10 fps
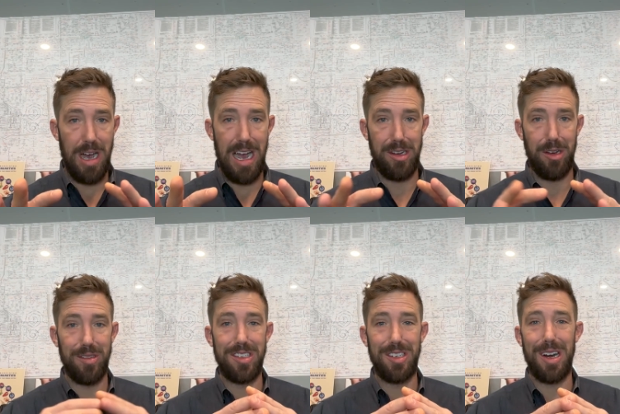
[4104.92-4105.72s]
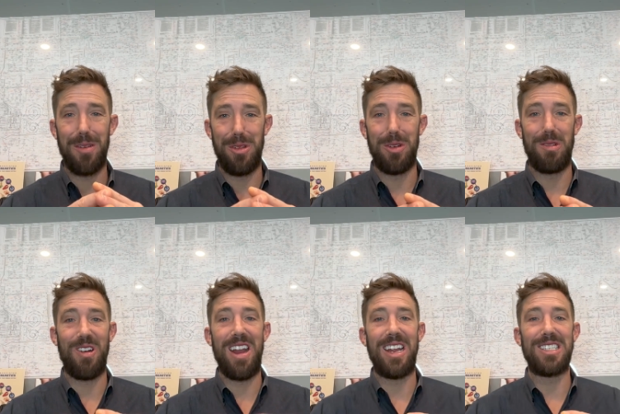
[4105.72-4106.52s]
high doses. You're going to really
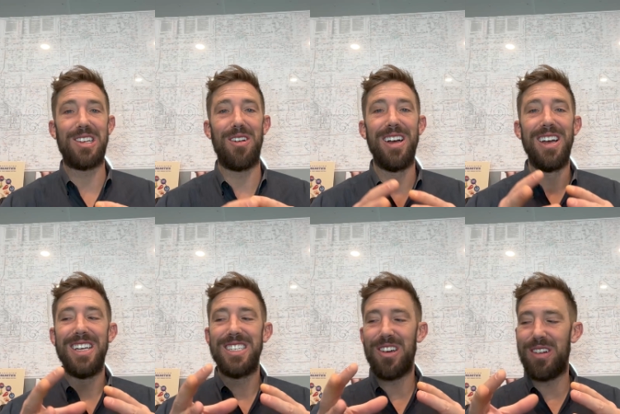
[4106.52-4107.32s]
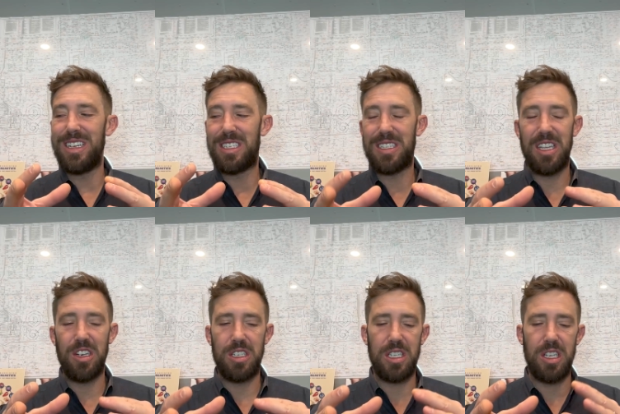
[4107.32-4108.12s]
regret it. So, so it's
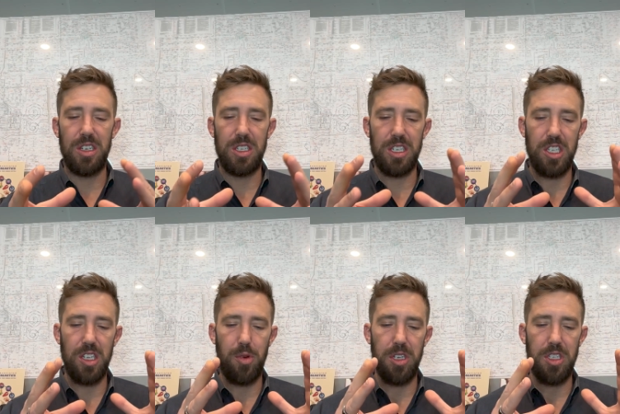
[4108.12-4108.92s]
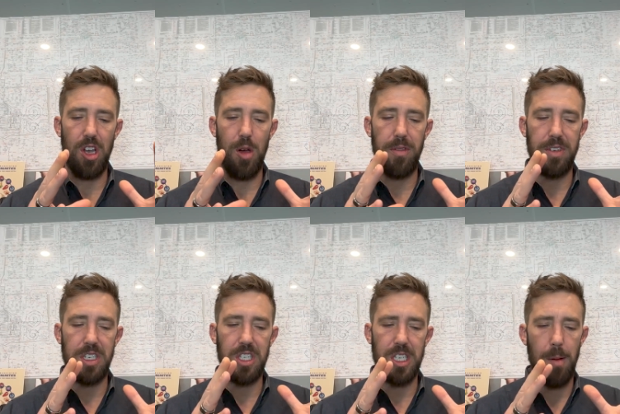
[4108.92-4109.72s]
there's there's a slippery slope of
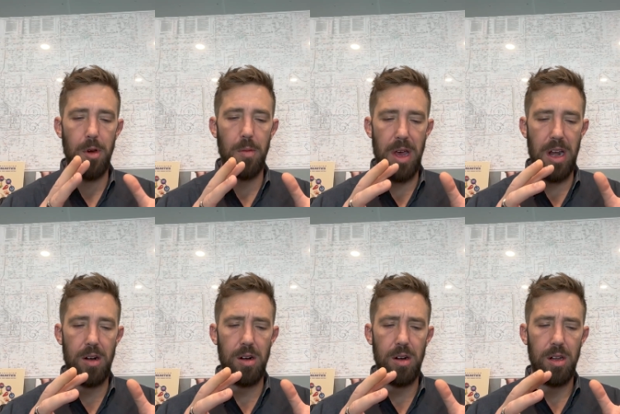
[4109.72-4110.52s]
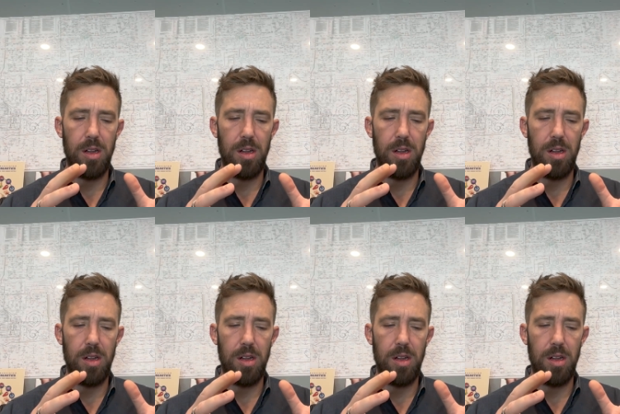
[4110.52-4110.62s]
just some are better